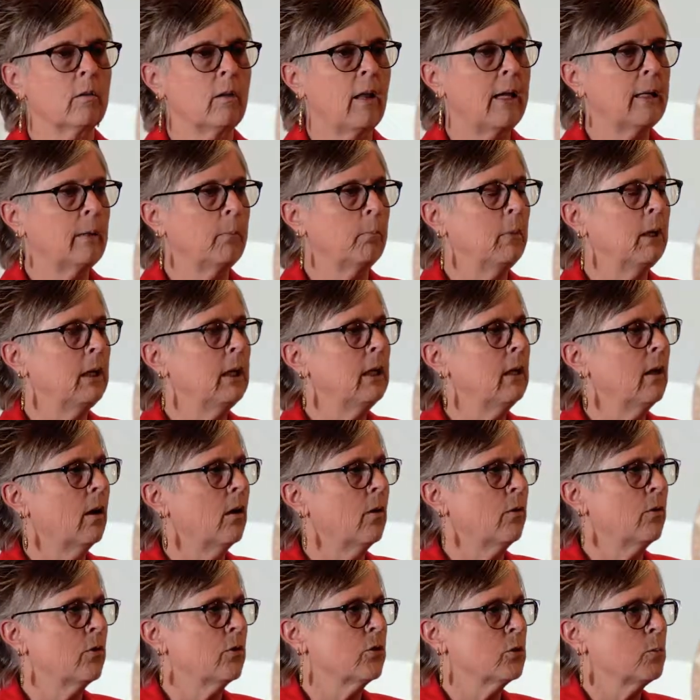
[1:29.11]
Like many
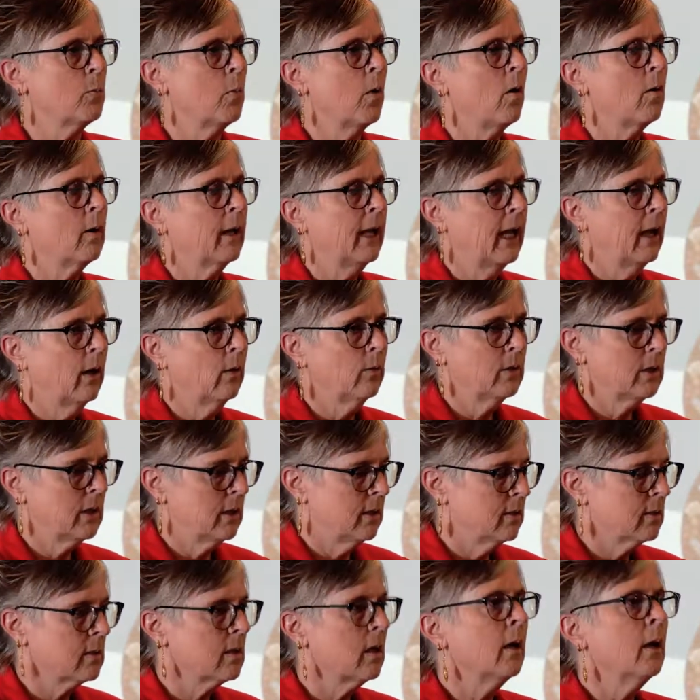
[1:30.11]
other small
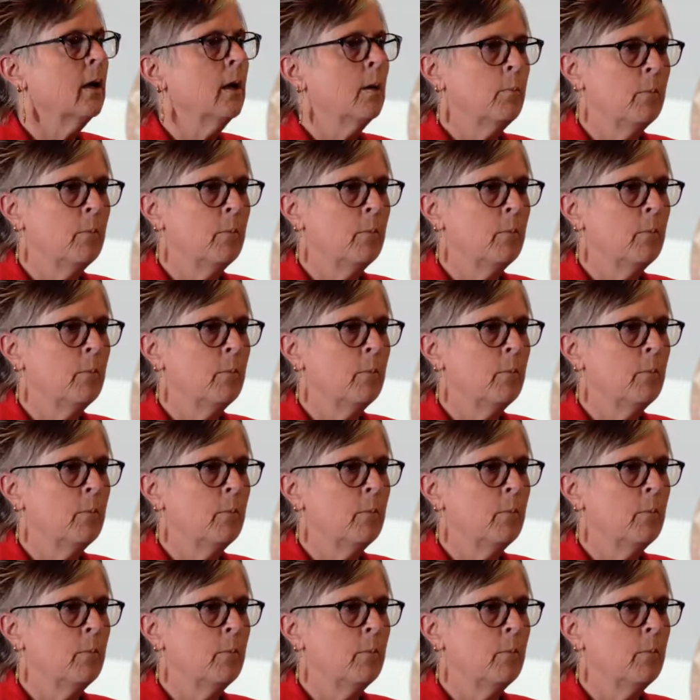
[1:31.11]
counties,